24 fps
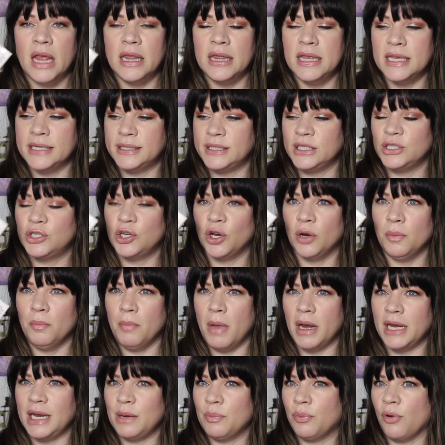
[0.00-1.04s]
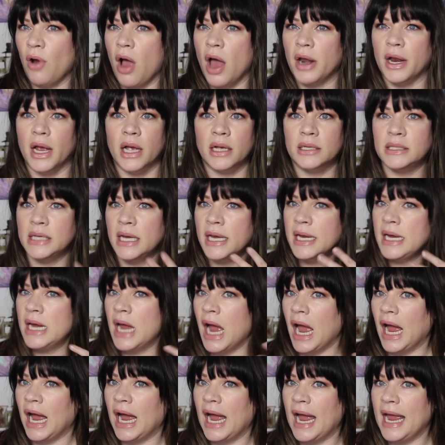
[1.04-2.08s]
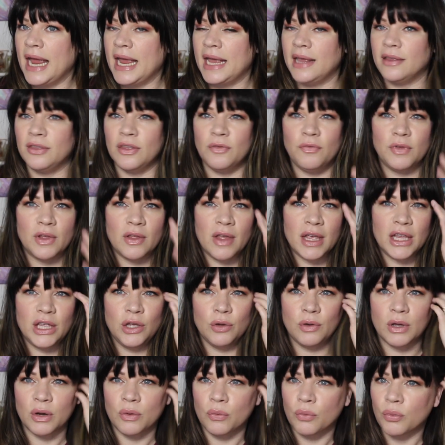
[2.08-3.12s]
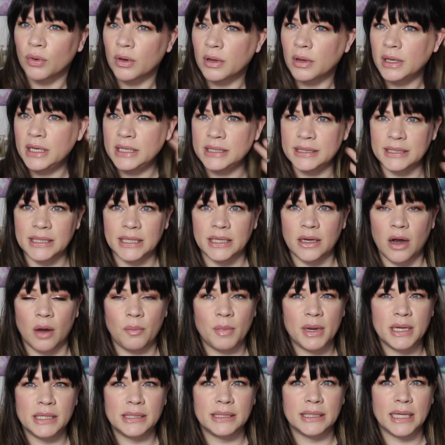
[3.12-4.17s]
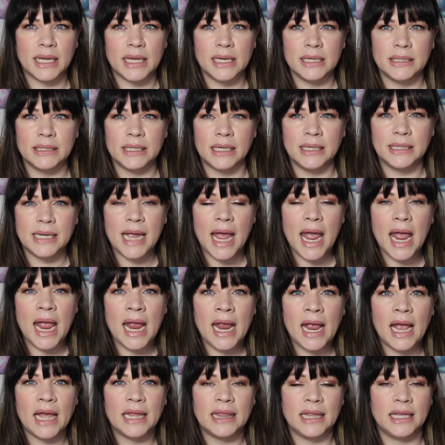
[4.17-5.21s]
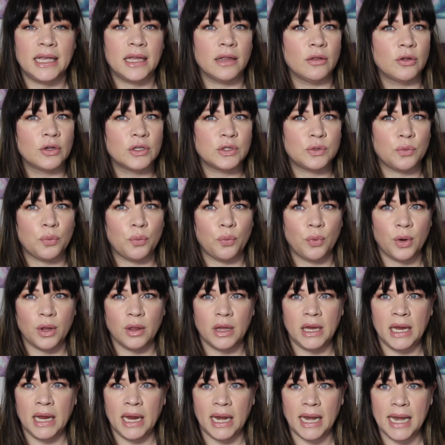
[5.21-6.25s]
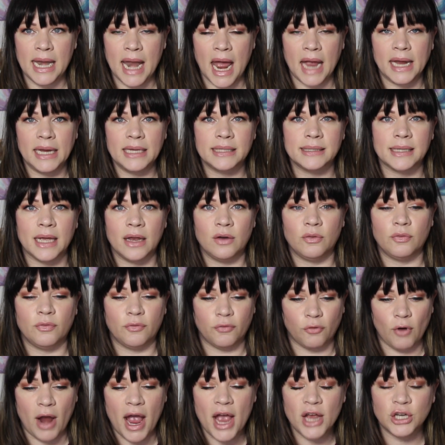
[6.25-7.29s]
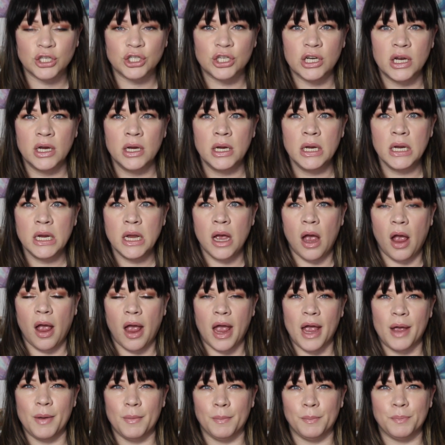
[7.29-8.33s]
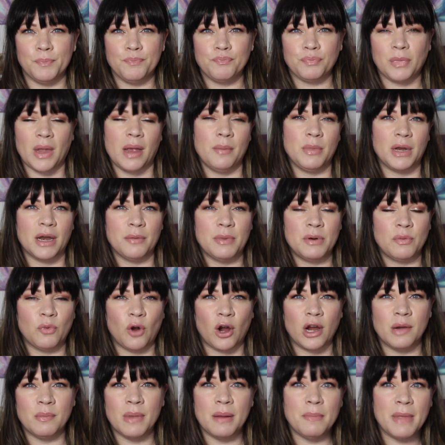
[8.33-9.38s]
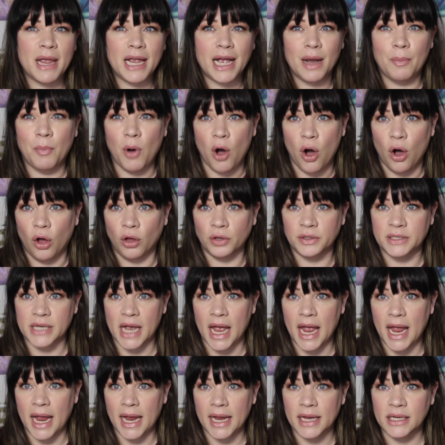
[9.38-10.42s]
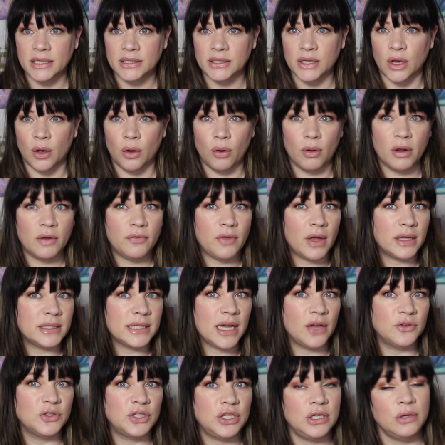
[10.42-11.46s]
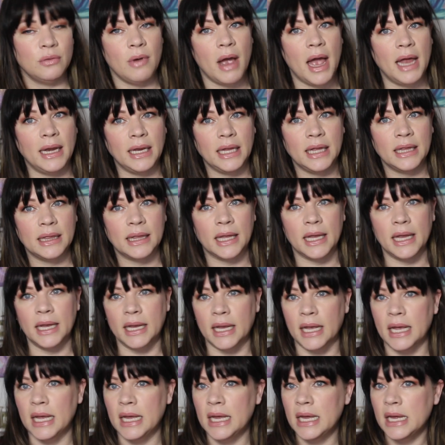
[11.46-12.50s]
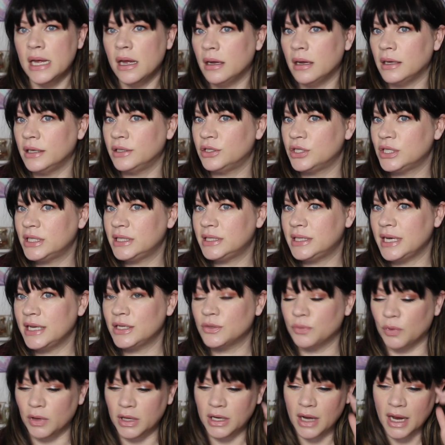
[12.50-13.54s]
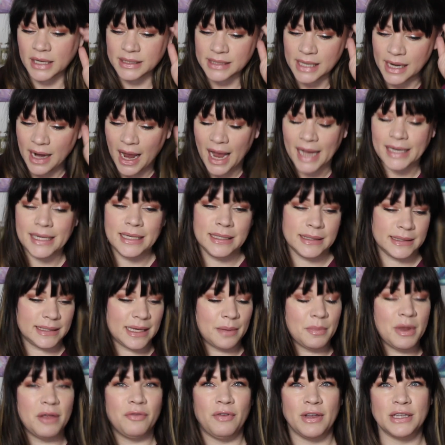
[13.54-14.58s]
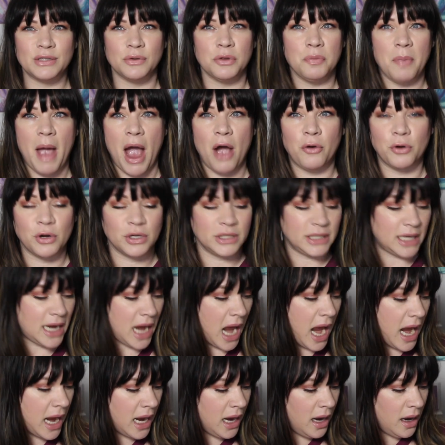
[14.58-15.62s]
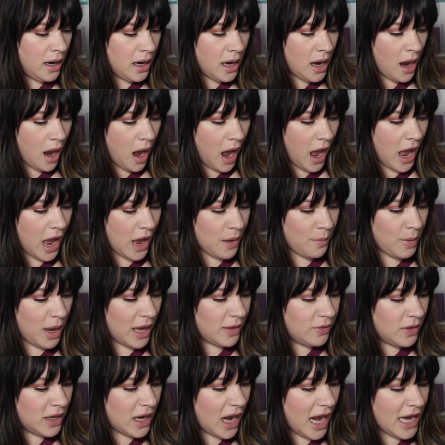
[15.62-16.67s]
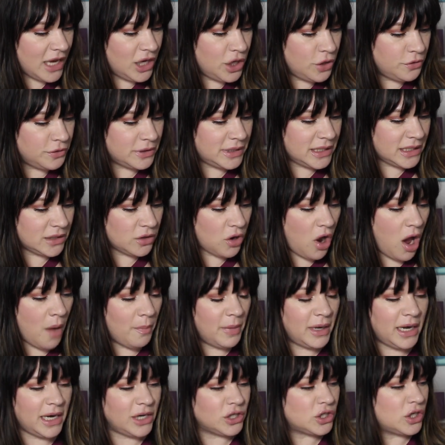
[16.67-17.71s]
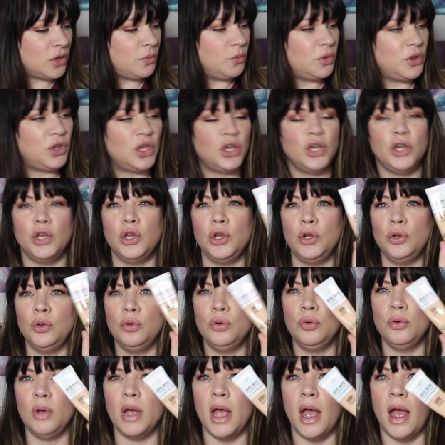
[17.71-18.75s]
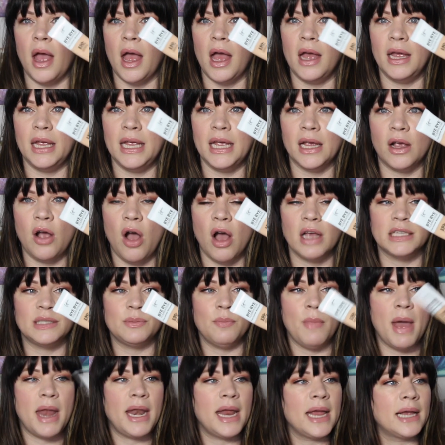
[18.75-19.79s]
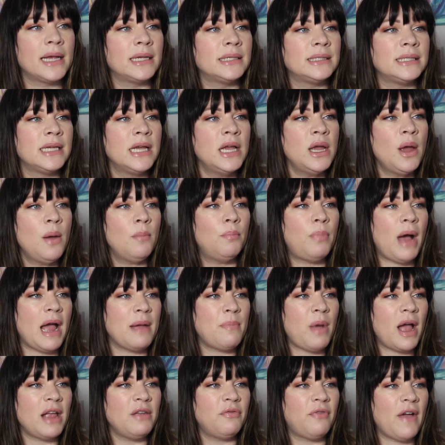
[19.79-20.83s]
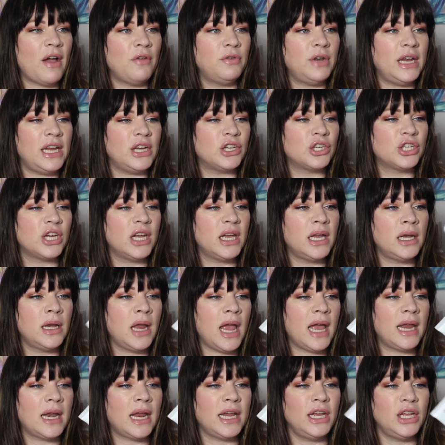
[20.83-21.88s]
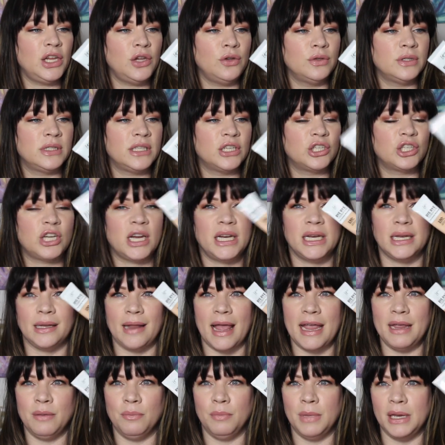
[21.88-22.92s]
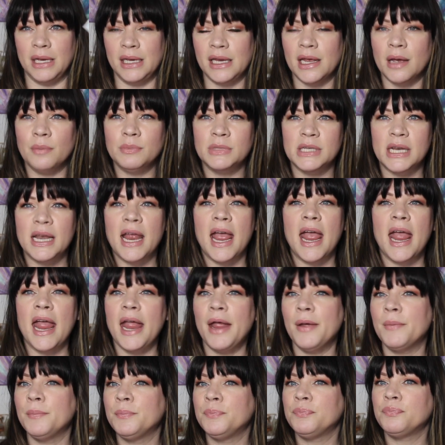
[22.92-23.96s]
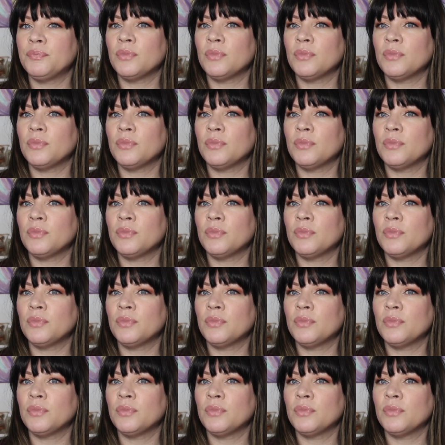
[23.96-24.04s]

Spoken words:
this is your money product. I feel like you can really see it on my skin today. I think it looks really nice and fresh. I mean, I've been wearing my makeup all day, so if that tells you anything, it just stays really nice. And I didn't set my face with powder today. And then I used it in combination with the new IT Cosmetics Bye Bye Foundation, and I used the shade Light Medium today.